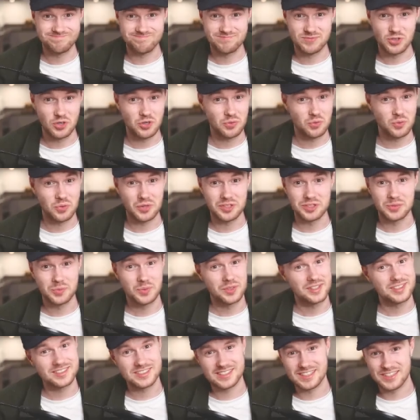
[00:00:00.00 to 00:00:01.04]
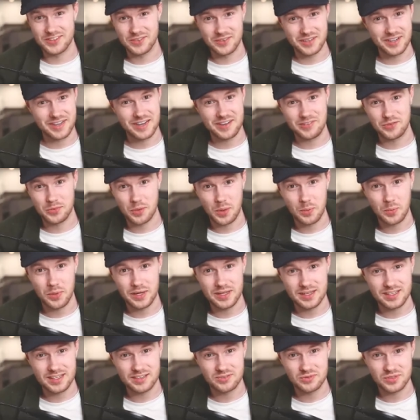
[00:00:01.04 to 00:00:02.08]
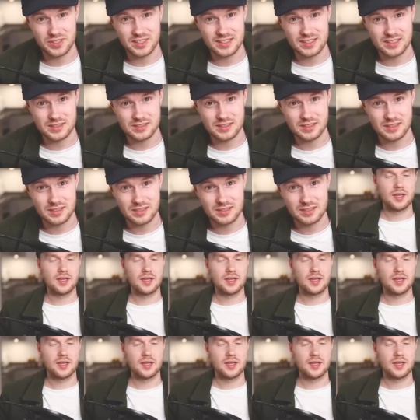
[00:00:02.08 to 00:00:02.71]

not what you want to see on an F1 weekend, really, is it?